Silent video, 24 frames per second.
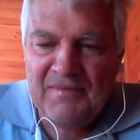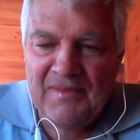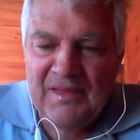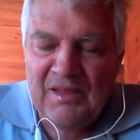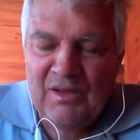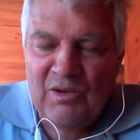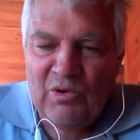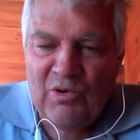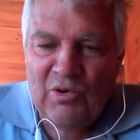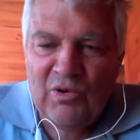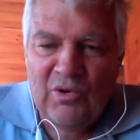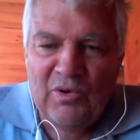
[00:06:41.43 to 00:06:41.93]

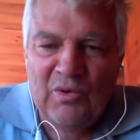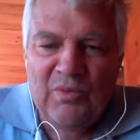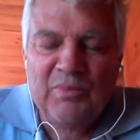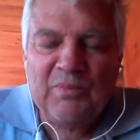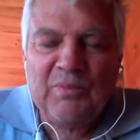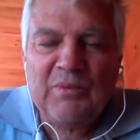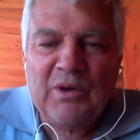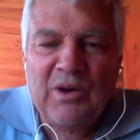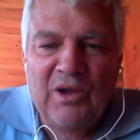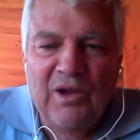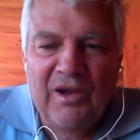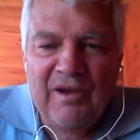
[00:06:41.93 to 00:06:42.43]
or
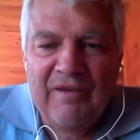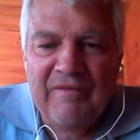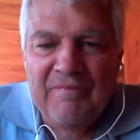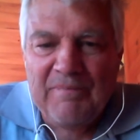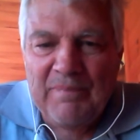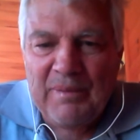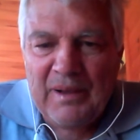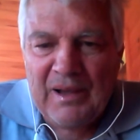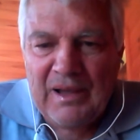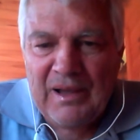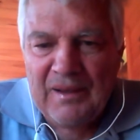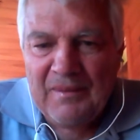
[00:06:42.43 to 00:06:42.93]
Clive
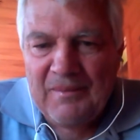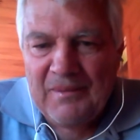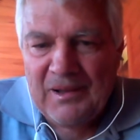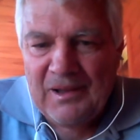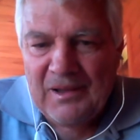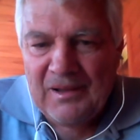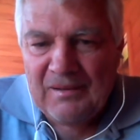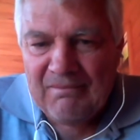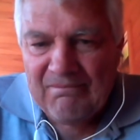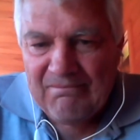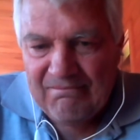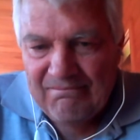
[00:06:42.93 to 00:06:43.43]

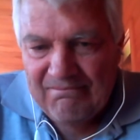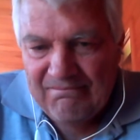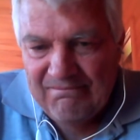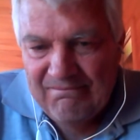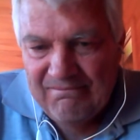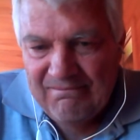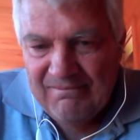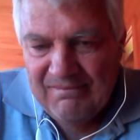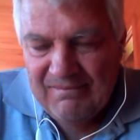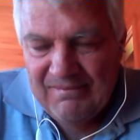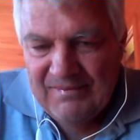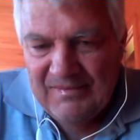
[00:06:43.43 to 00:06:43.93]
Palmer.
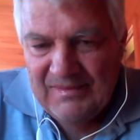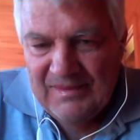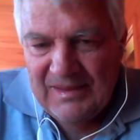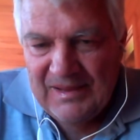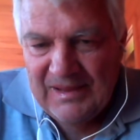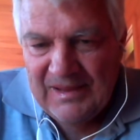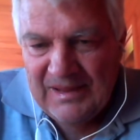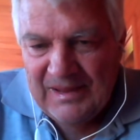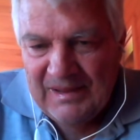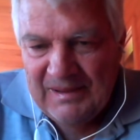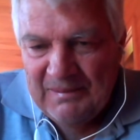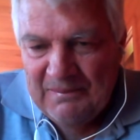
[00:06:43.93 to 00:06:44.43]

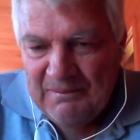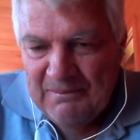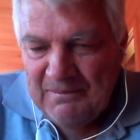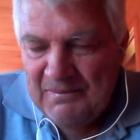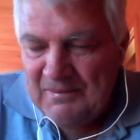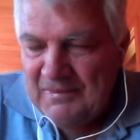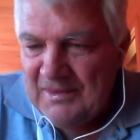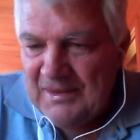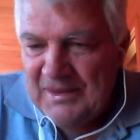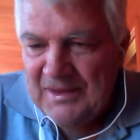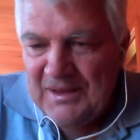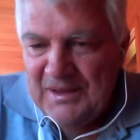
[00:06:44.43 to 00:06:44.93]

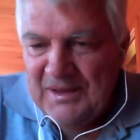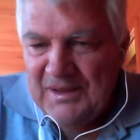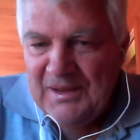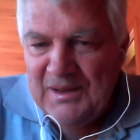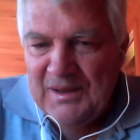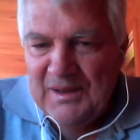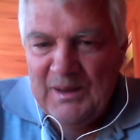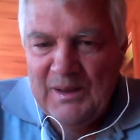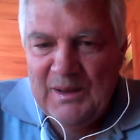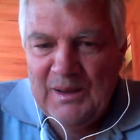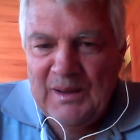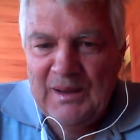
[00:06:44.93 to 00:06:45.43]

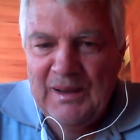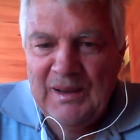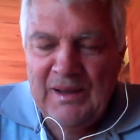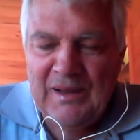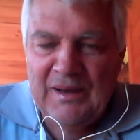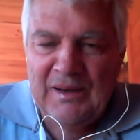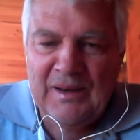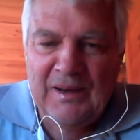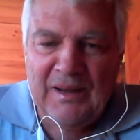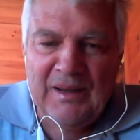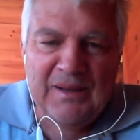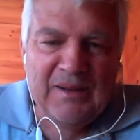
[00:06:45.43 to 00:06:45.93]

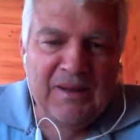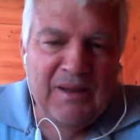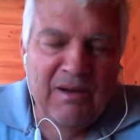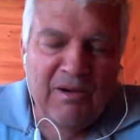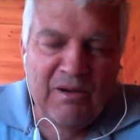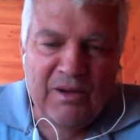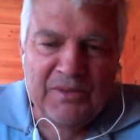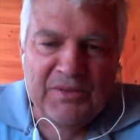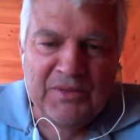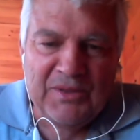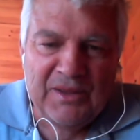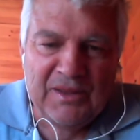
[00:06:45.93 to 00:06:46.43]
And
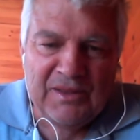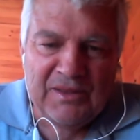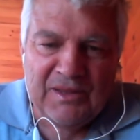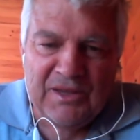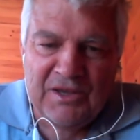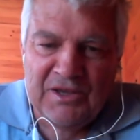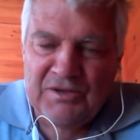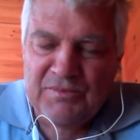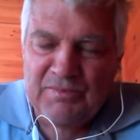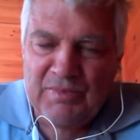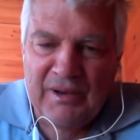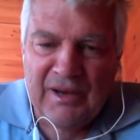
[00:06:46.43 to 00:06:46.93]
I think
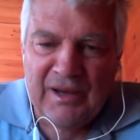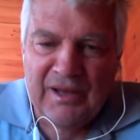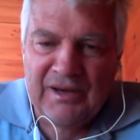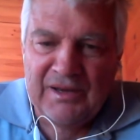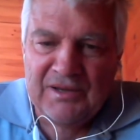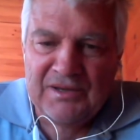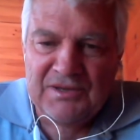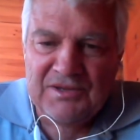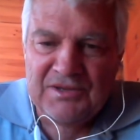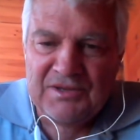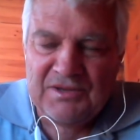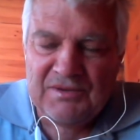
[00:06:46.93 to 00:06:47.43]
these
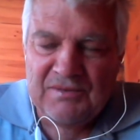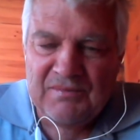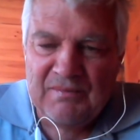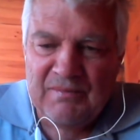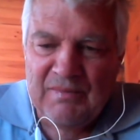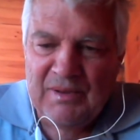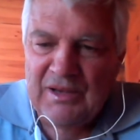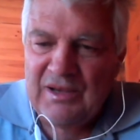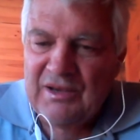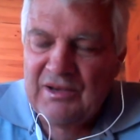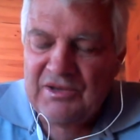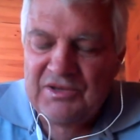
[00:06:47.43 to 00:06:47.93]
parties,
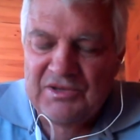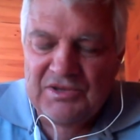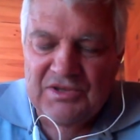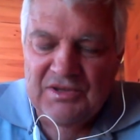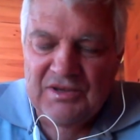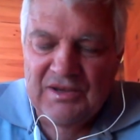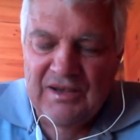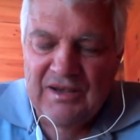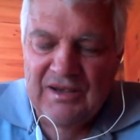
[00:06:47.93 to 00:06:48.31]
because,